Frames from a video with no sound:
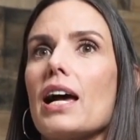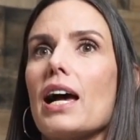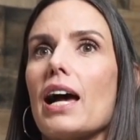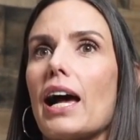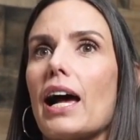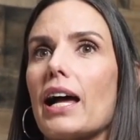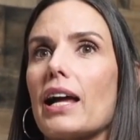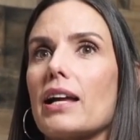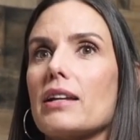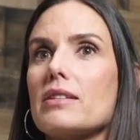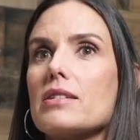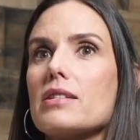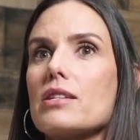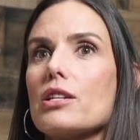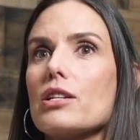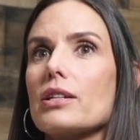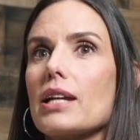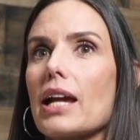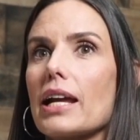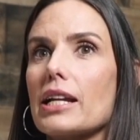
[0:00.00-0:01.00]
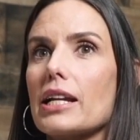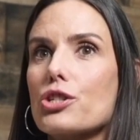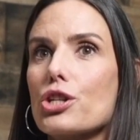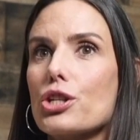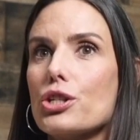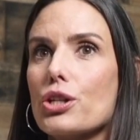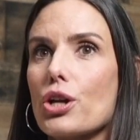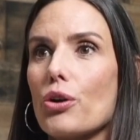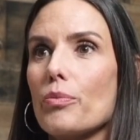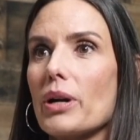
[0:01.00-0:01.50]
And getting to
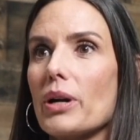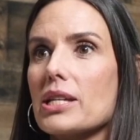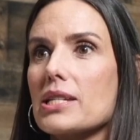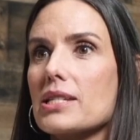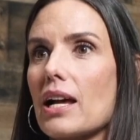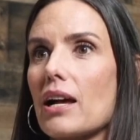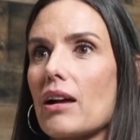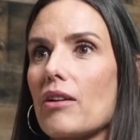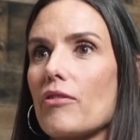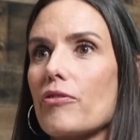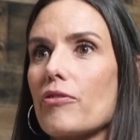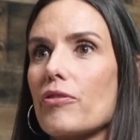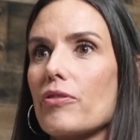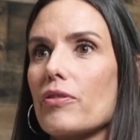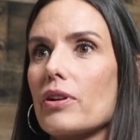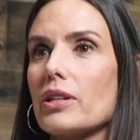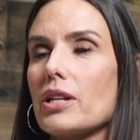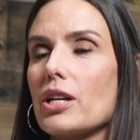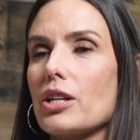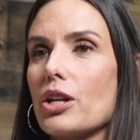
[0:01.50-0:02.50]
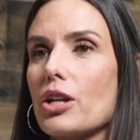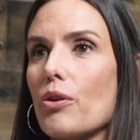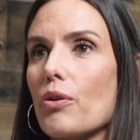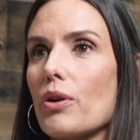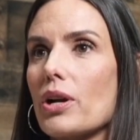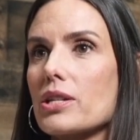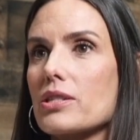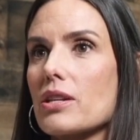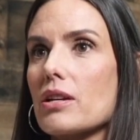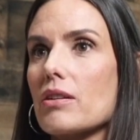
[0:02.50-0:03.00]
know myself, you know,
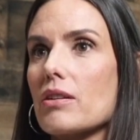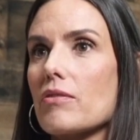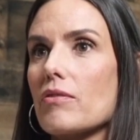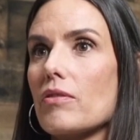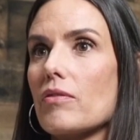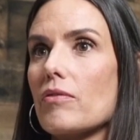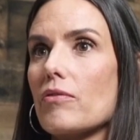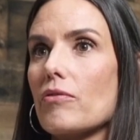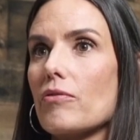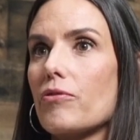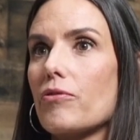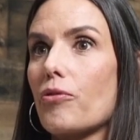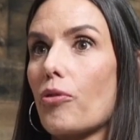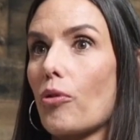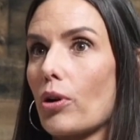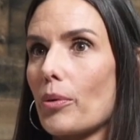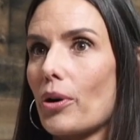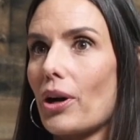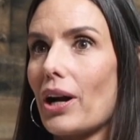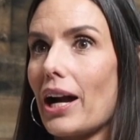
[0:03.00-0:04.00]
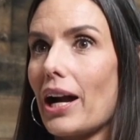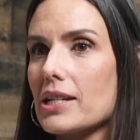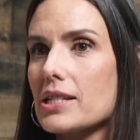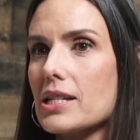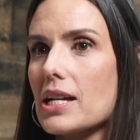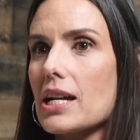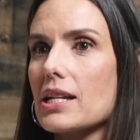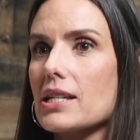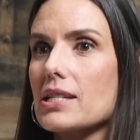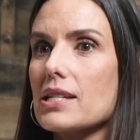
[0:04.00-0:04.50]
as a former
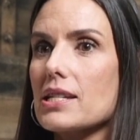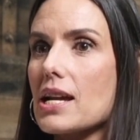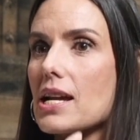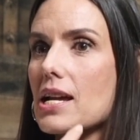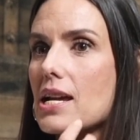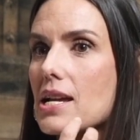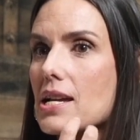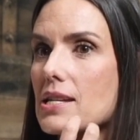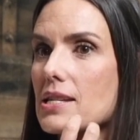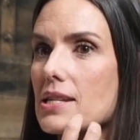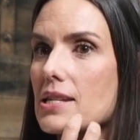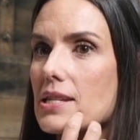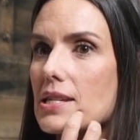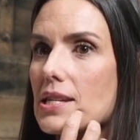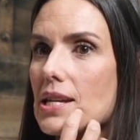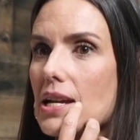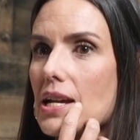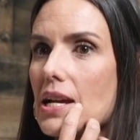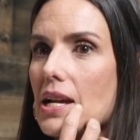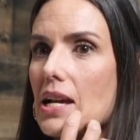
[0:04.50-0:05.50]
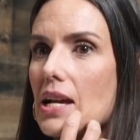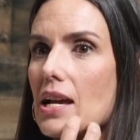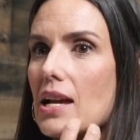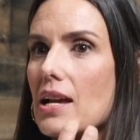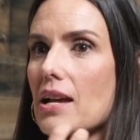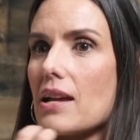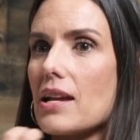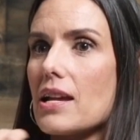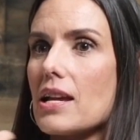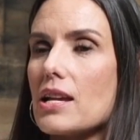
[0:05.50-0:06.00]
addict is
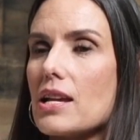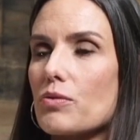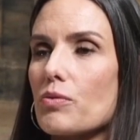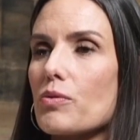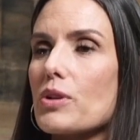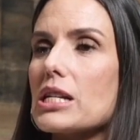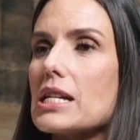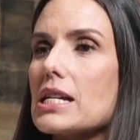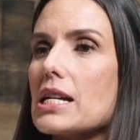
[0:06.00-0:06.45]
really